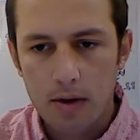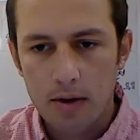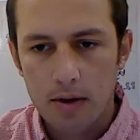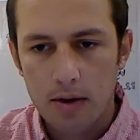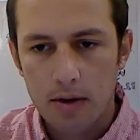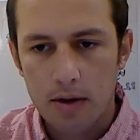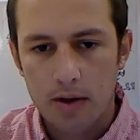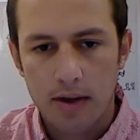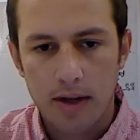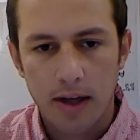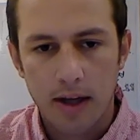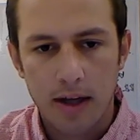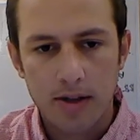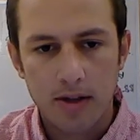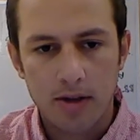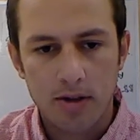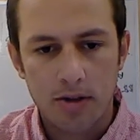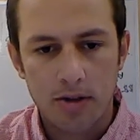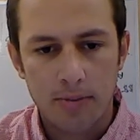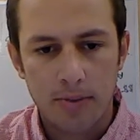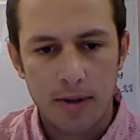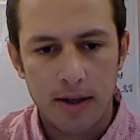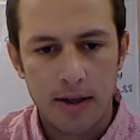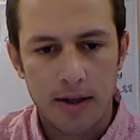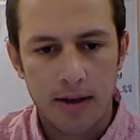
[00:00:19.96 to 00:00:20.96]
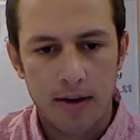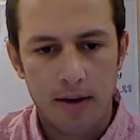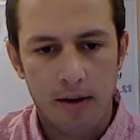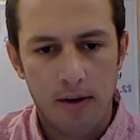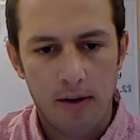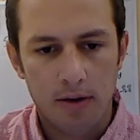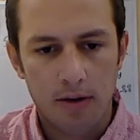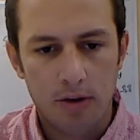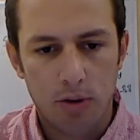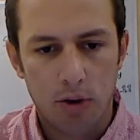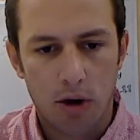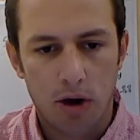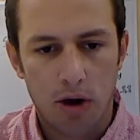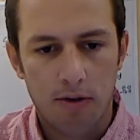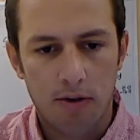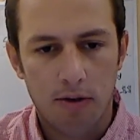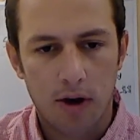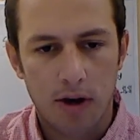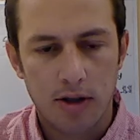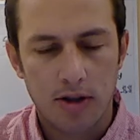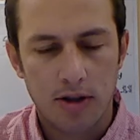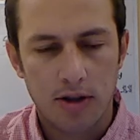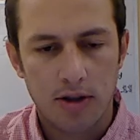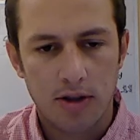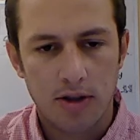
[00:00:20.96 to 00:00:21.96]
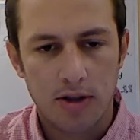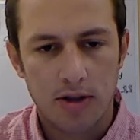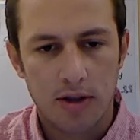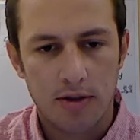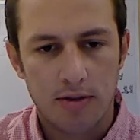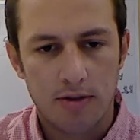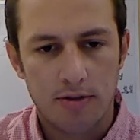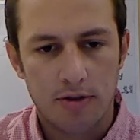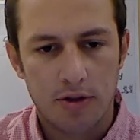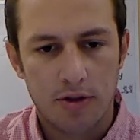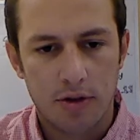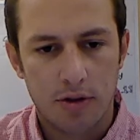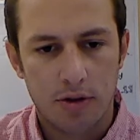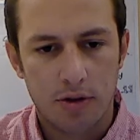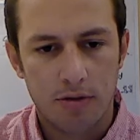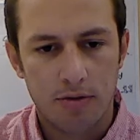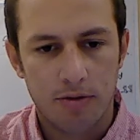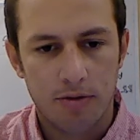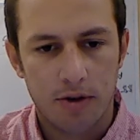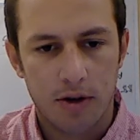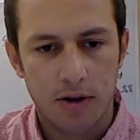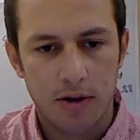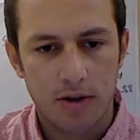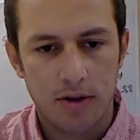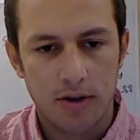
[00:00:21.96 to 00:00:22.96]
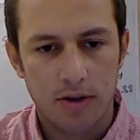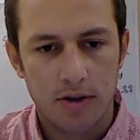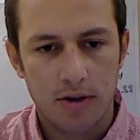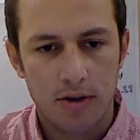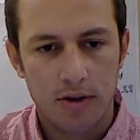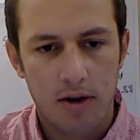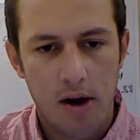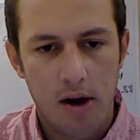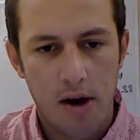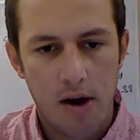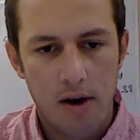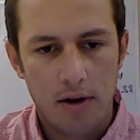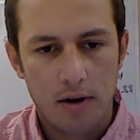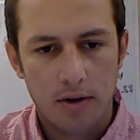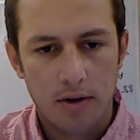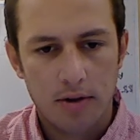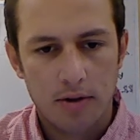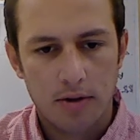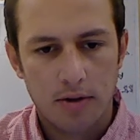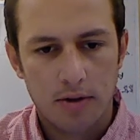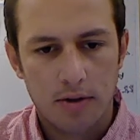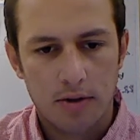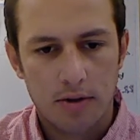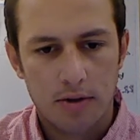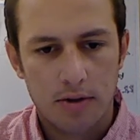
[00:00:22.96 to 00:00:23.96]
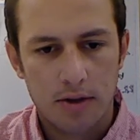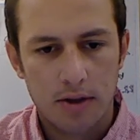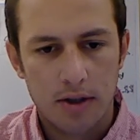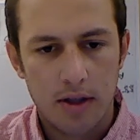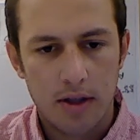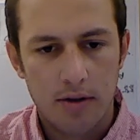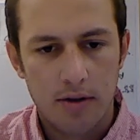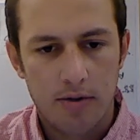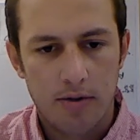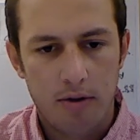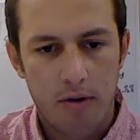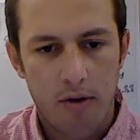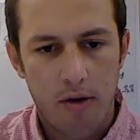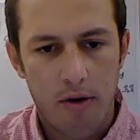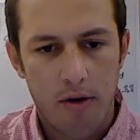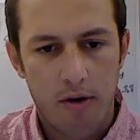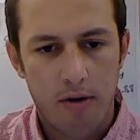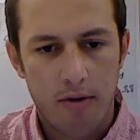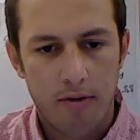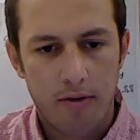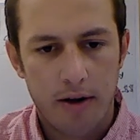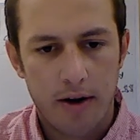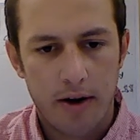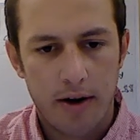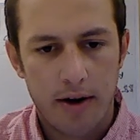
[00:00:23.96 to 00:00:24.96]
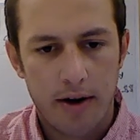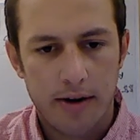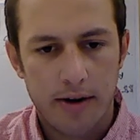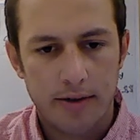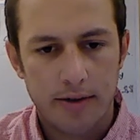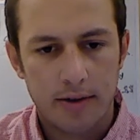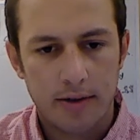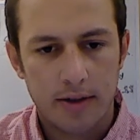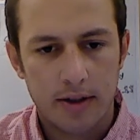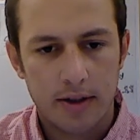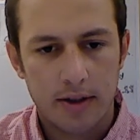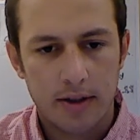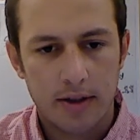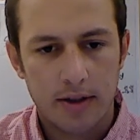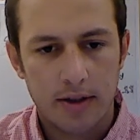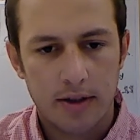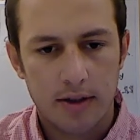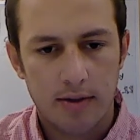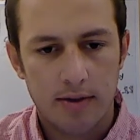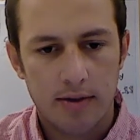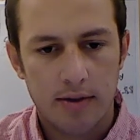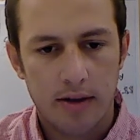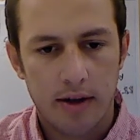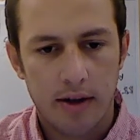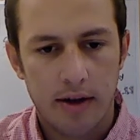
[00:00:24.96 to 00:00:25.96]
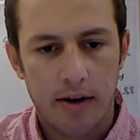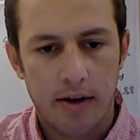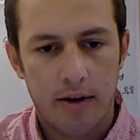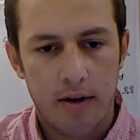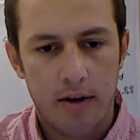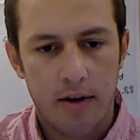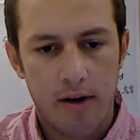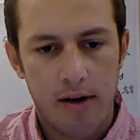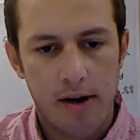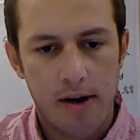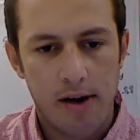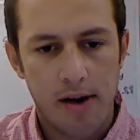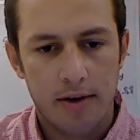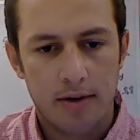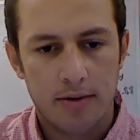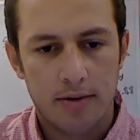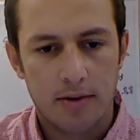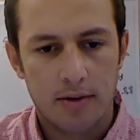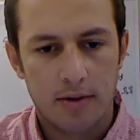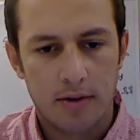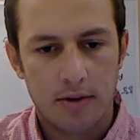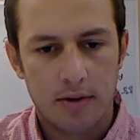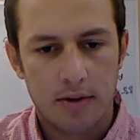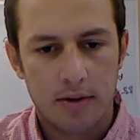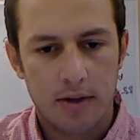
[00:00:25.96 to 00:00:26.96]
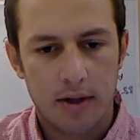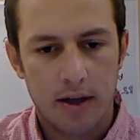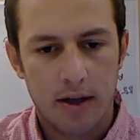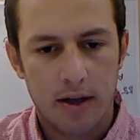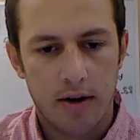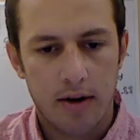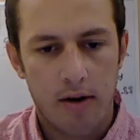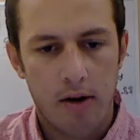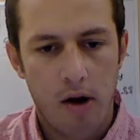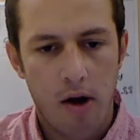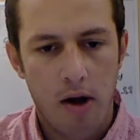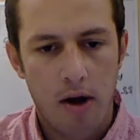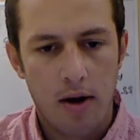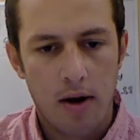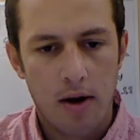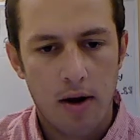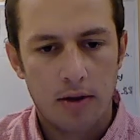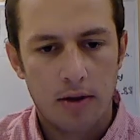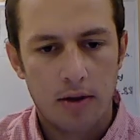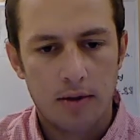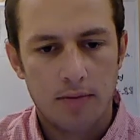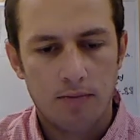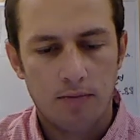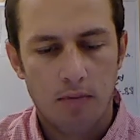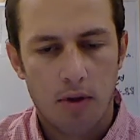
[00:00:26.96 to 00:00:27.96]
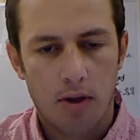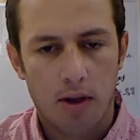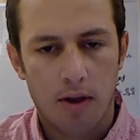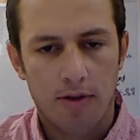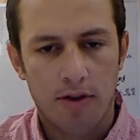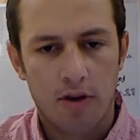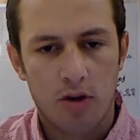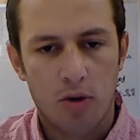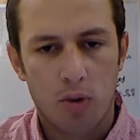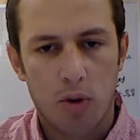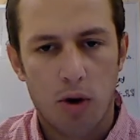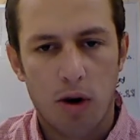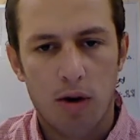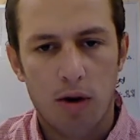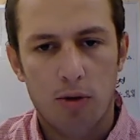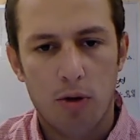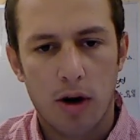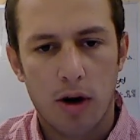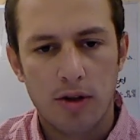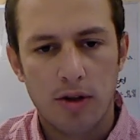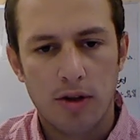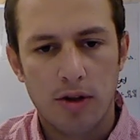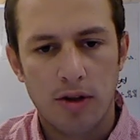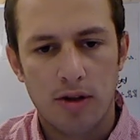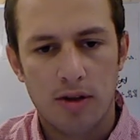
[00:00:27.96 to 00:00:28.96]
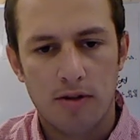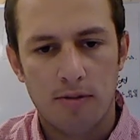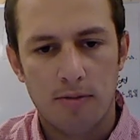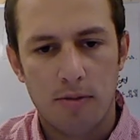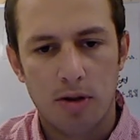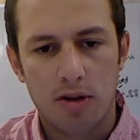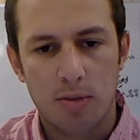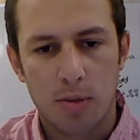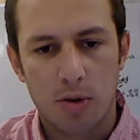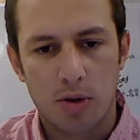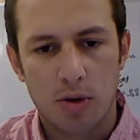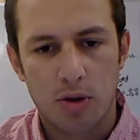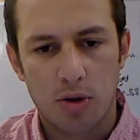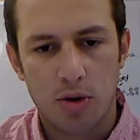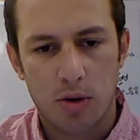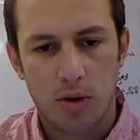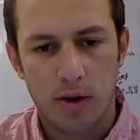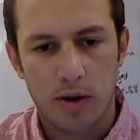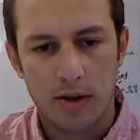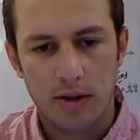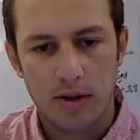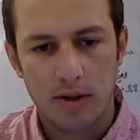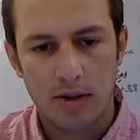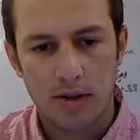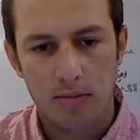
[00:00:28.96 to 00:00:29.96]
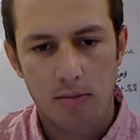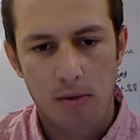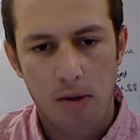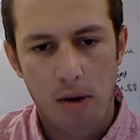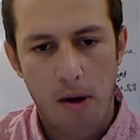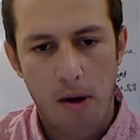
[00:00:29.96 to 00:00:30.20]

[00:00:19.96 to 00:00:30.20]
Your test will be 12 questions of true and false. 3, 4, 5, 6, 7, 8, 9, 10, 11, 12 questions of multiple choice.